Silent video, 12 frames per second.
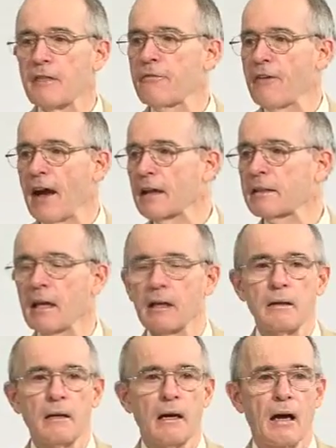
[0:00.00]
The fact
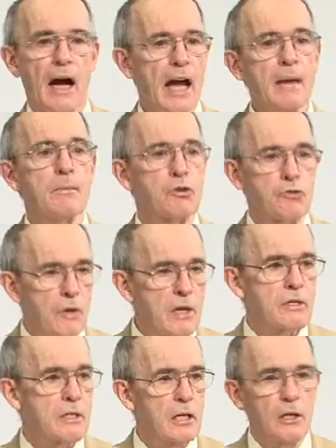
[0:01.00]
that I am
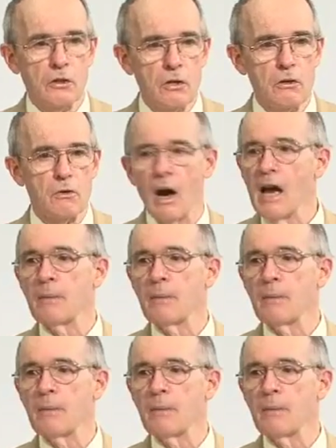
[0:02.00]
trusting in you.